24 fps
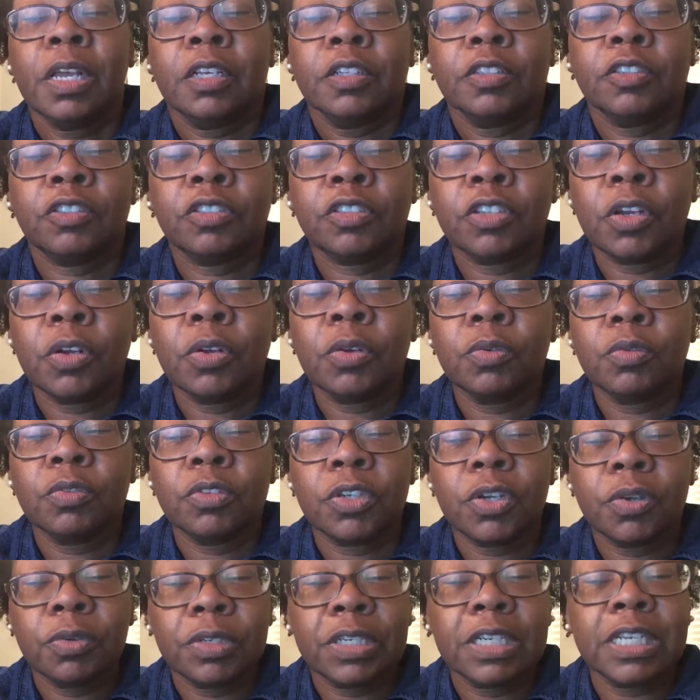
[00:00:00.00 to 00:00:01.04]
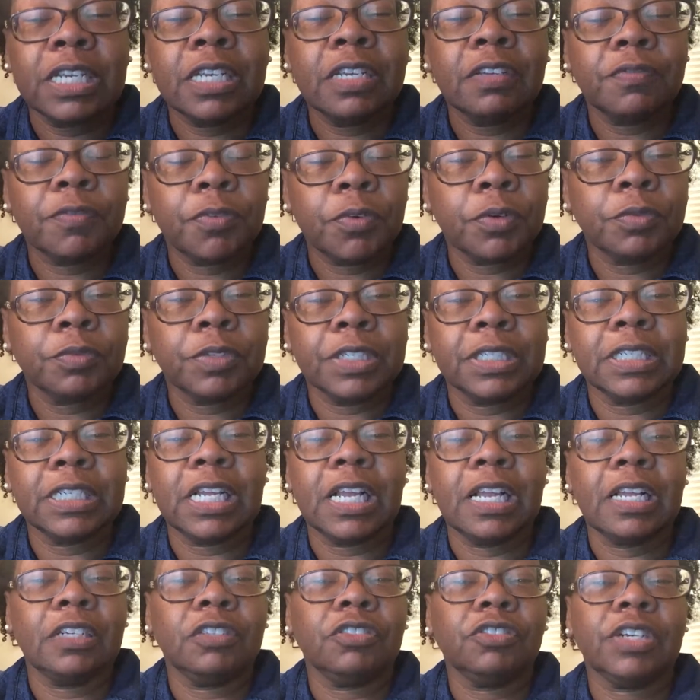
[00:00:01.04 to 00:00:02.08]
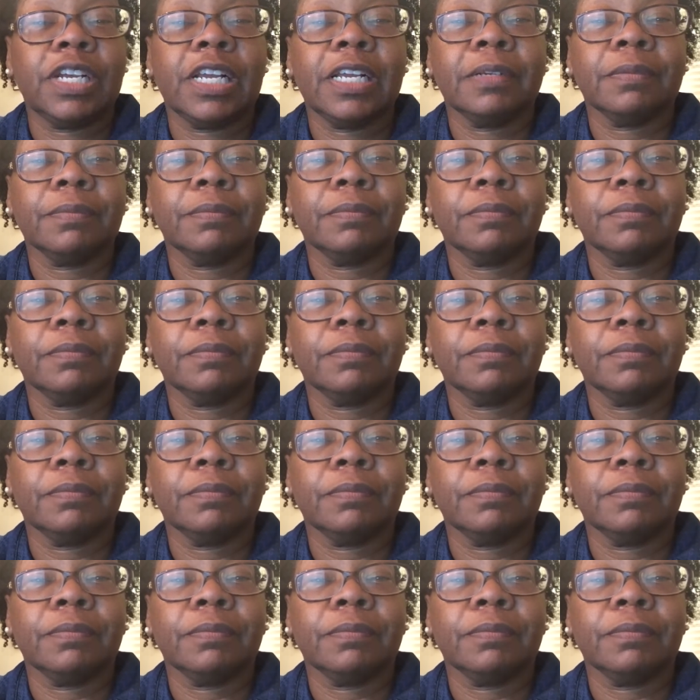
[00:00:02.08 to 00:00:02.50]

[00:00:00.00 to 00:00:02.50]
so no need for a written contract.